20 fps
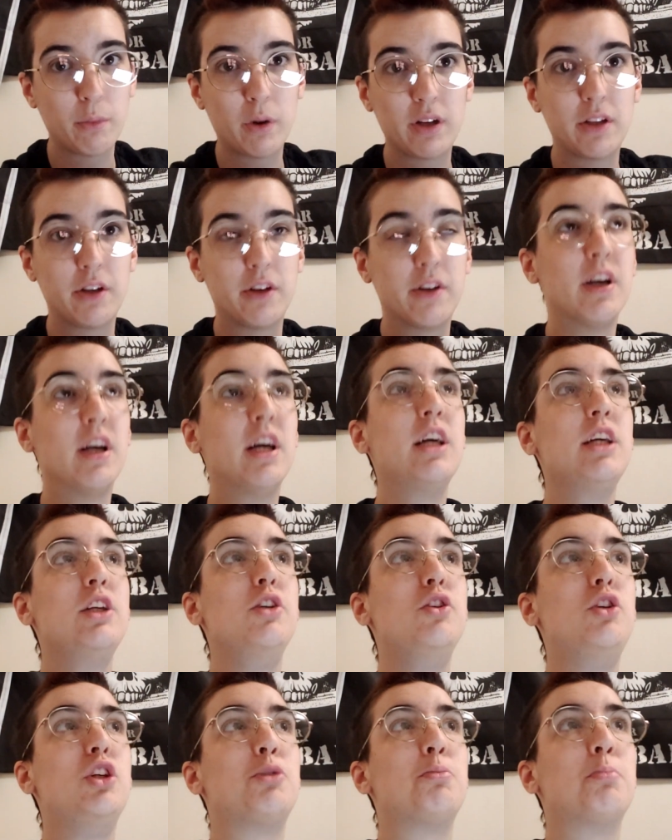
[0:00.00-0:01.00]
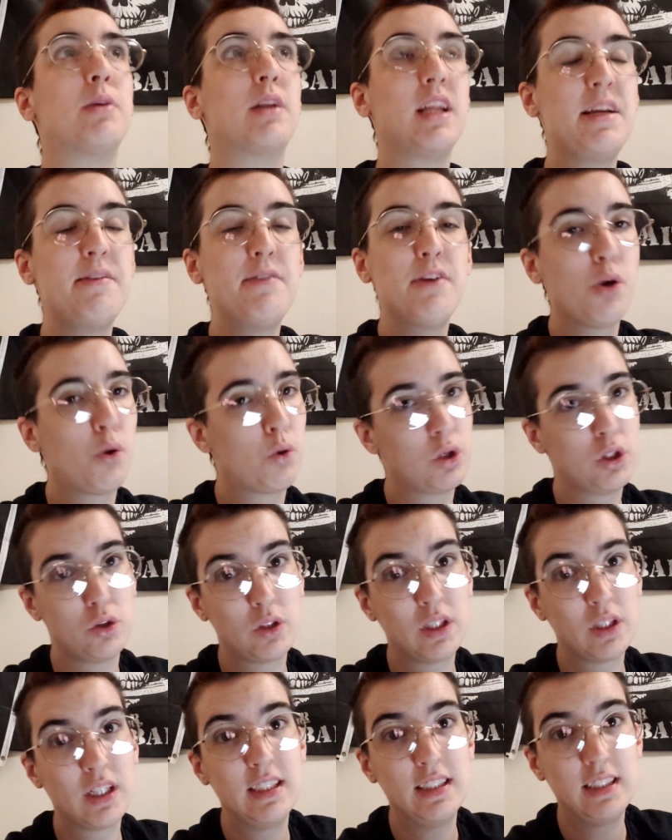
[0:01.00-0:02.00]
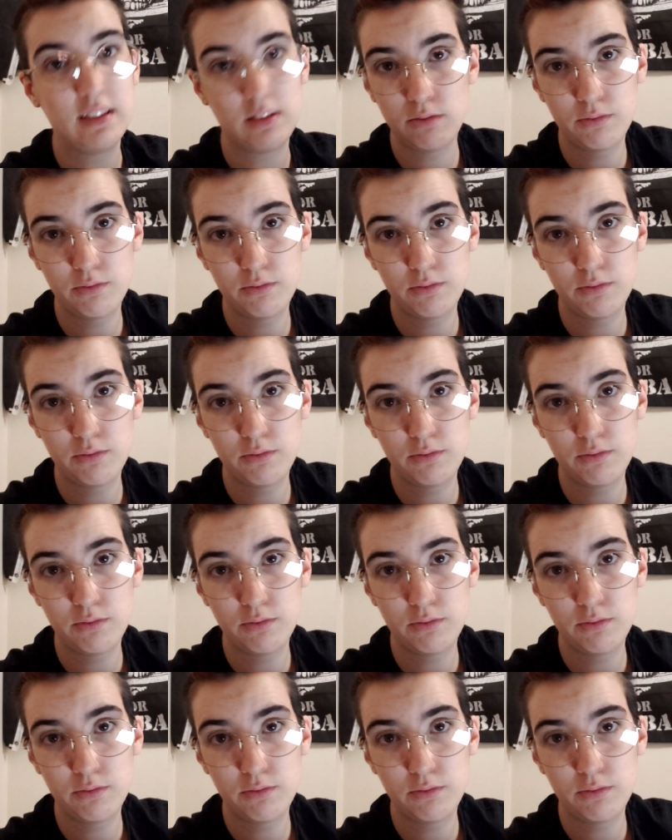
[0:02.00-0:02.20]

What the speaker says: whether you just believe it or you can